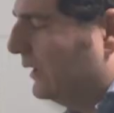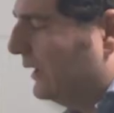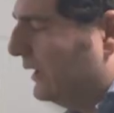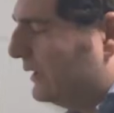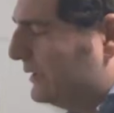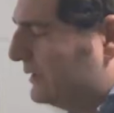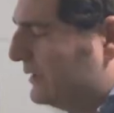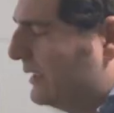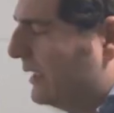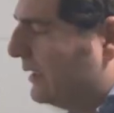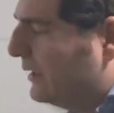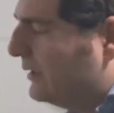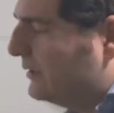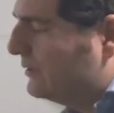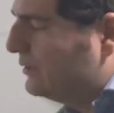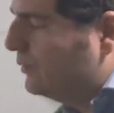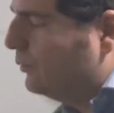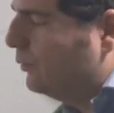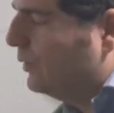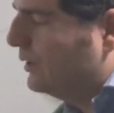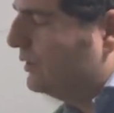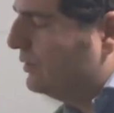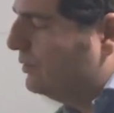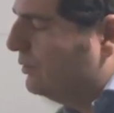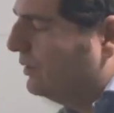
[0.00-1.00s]
Exactly, so
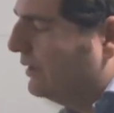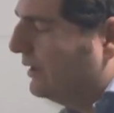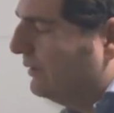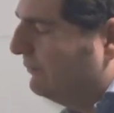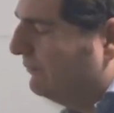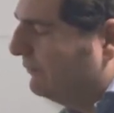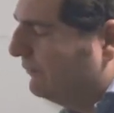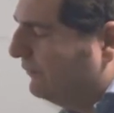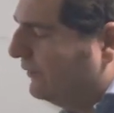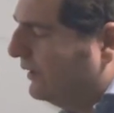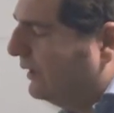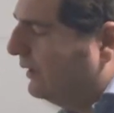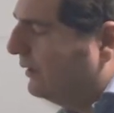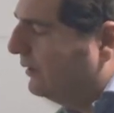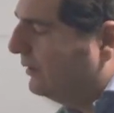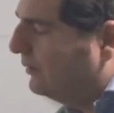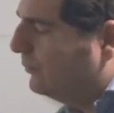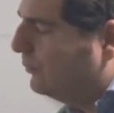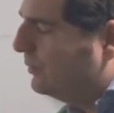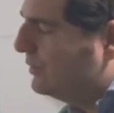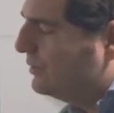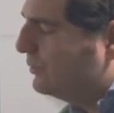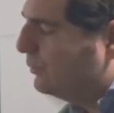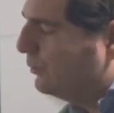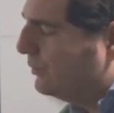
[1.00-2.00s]
what you can think,
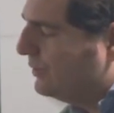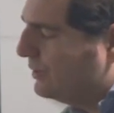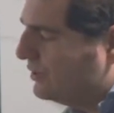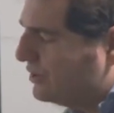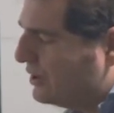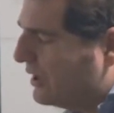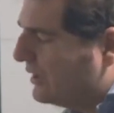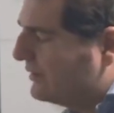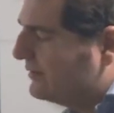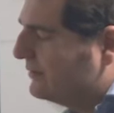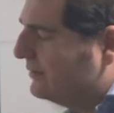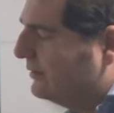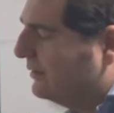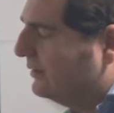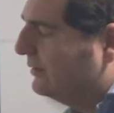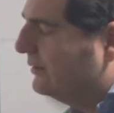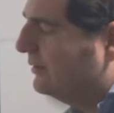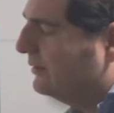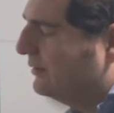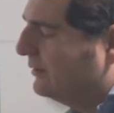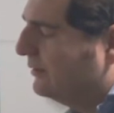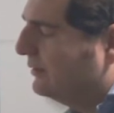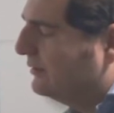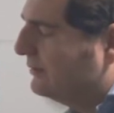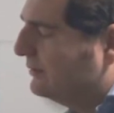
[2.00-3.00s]
which we just did
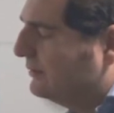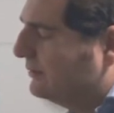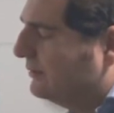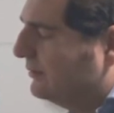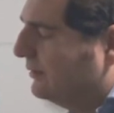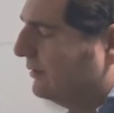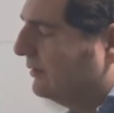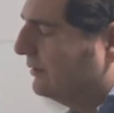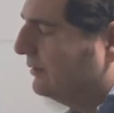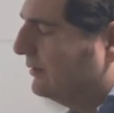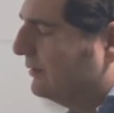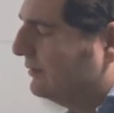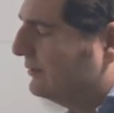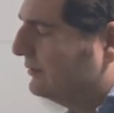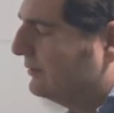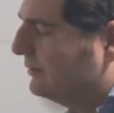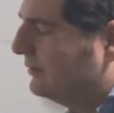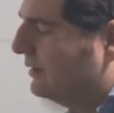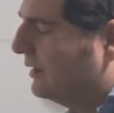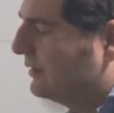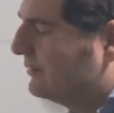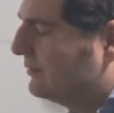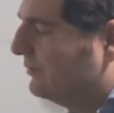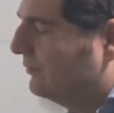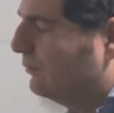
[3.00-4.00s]
in this, in this
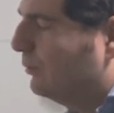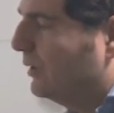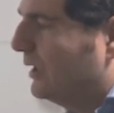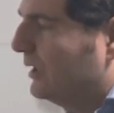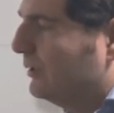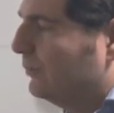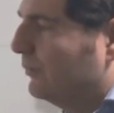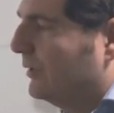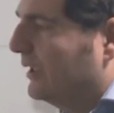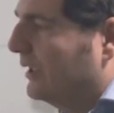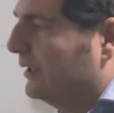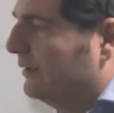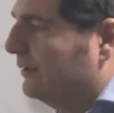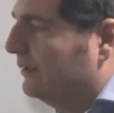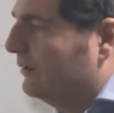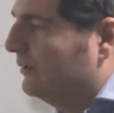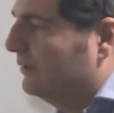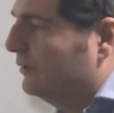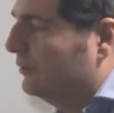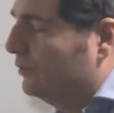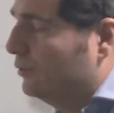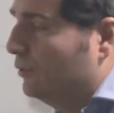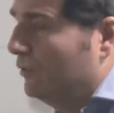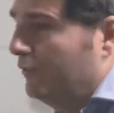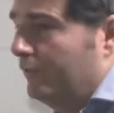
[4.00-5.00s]
glass of wine, we had
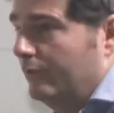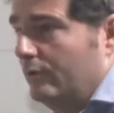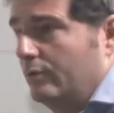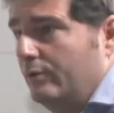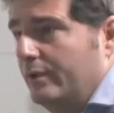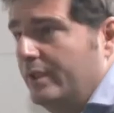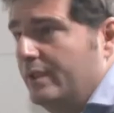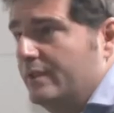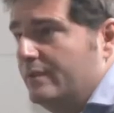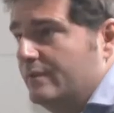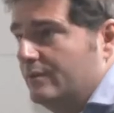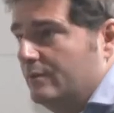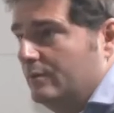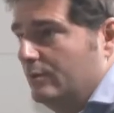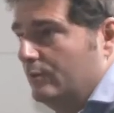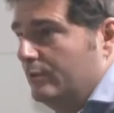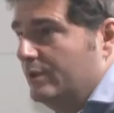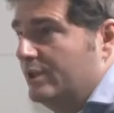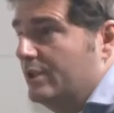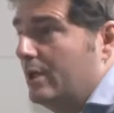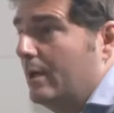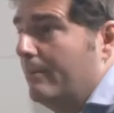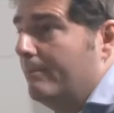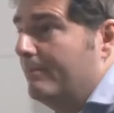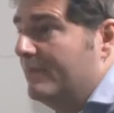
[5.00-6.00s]
two fluids
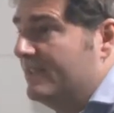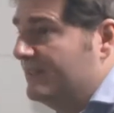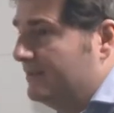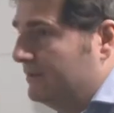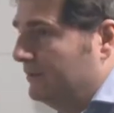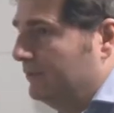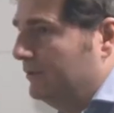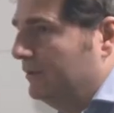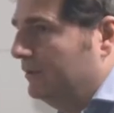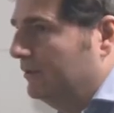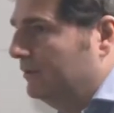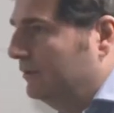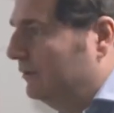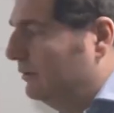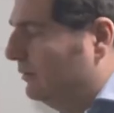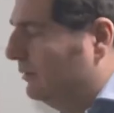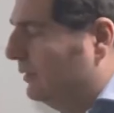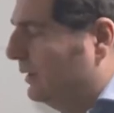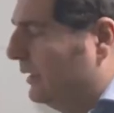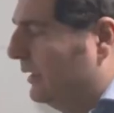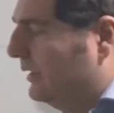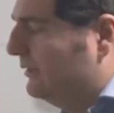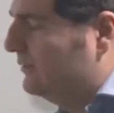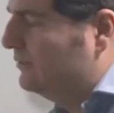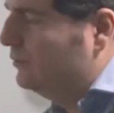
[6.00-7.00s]
which are miscible,
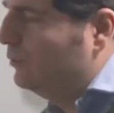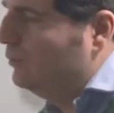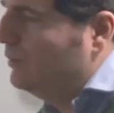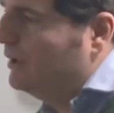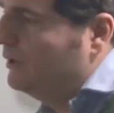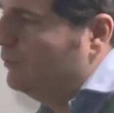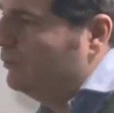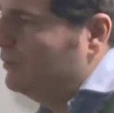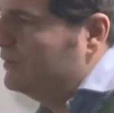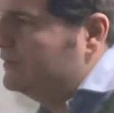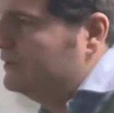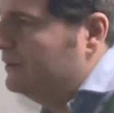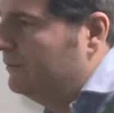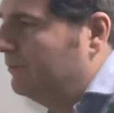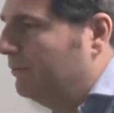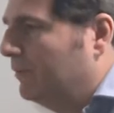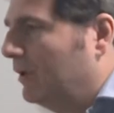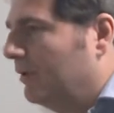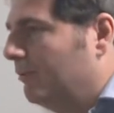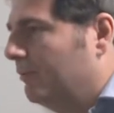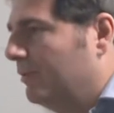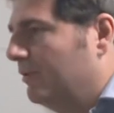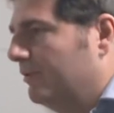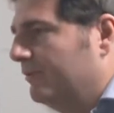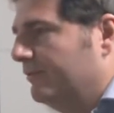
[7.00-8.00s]
and so one was the
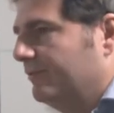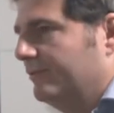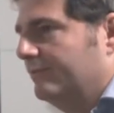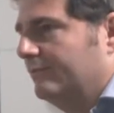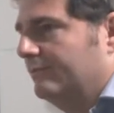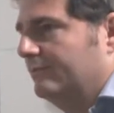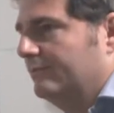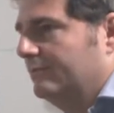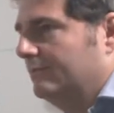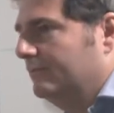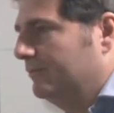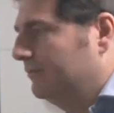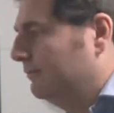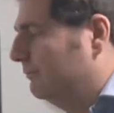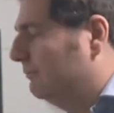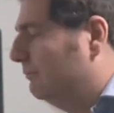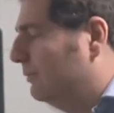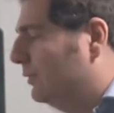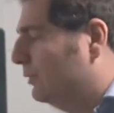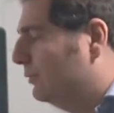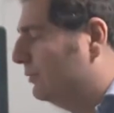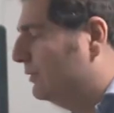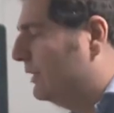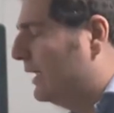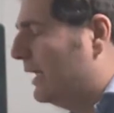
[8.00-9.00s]
blob of
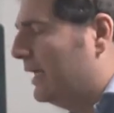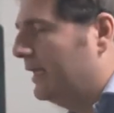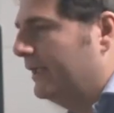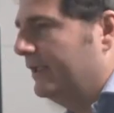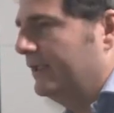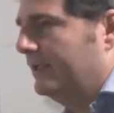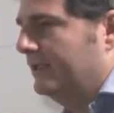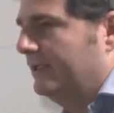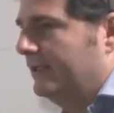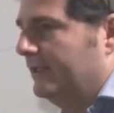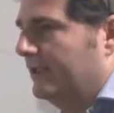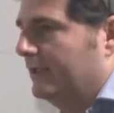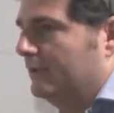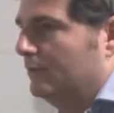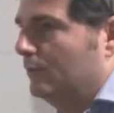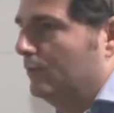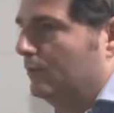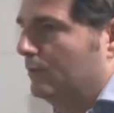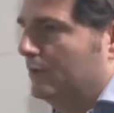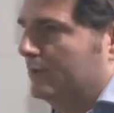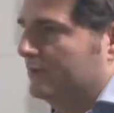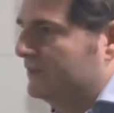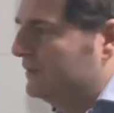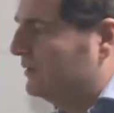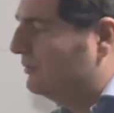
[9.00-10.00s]
blue dye and the other
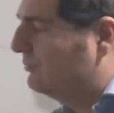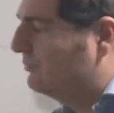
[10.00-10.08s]
one was the